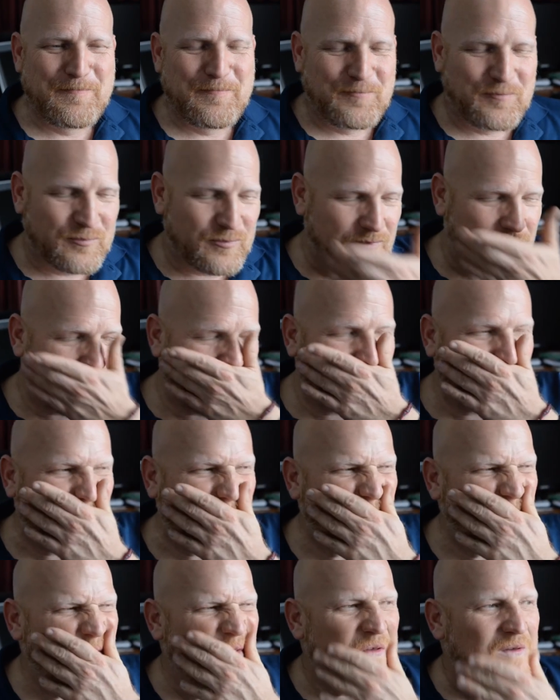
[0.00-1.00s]

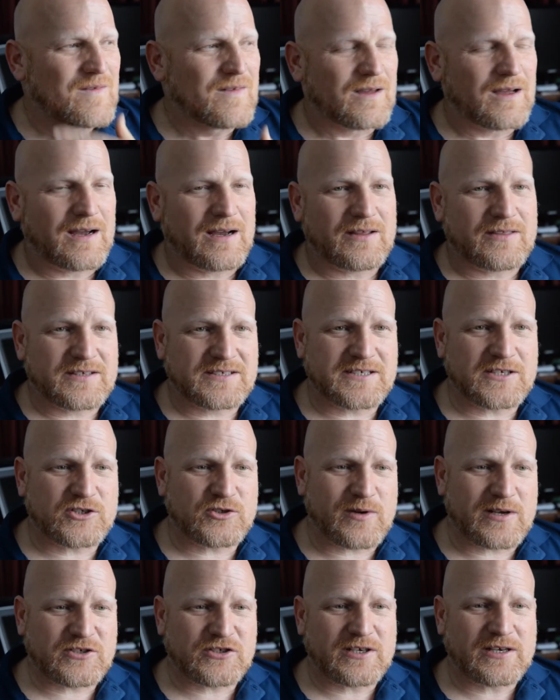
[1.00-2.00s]
The
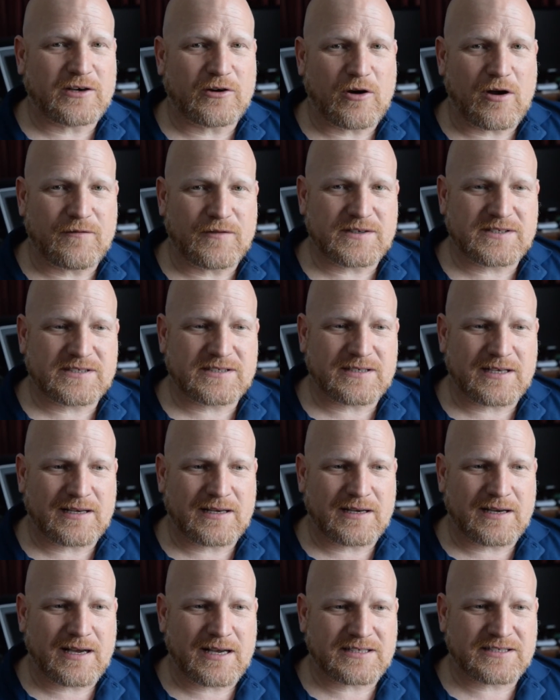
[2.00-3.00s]
situation in our office
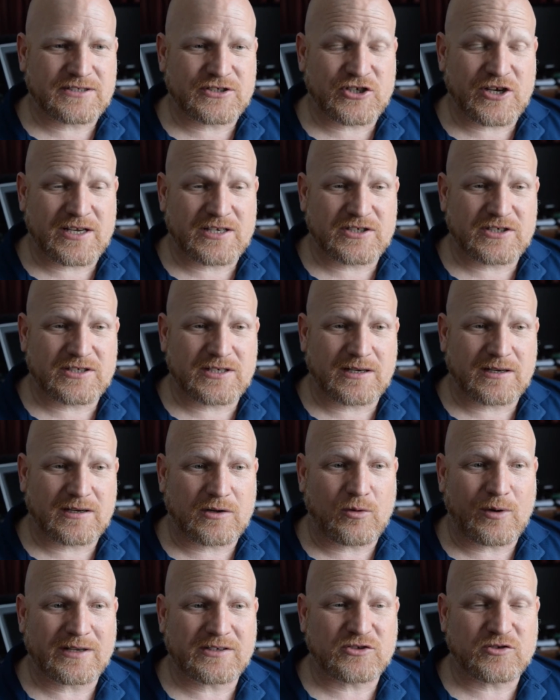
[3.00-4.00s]
has changed
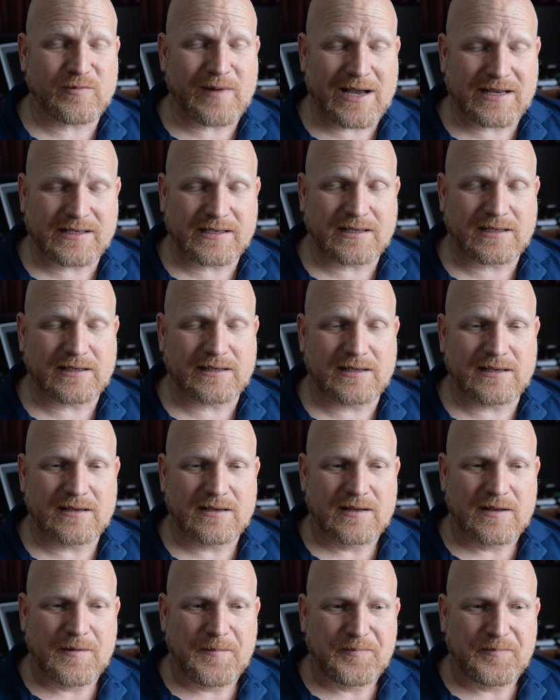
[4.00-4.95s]
quite dramatically.